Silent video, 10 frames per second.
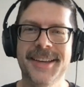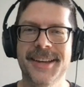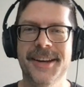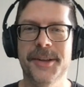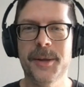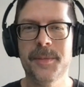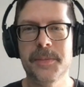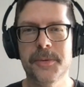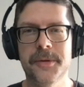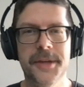Let
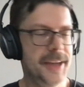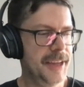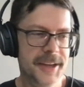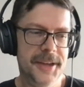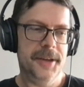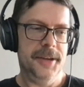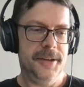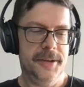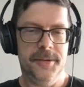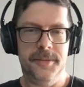people
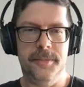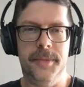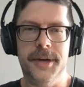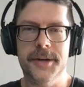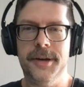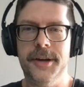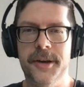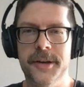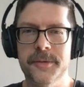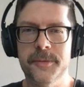migrate on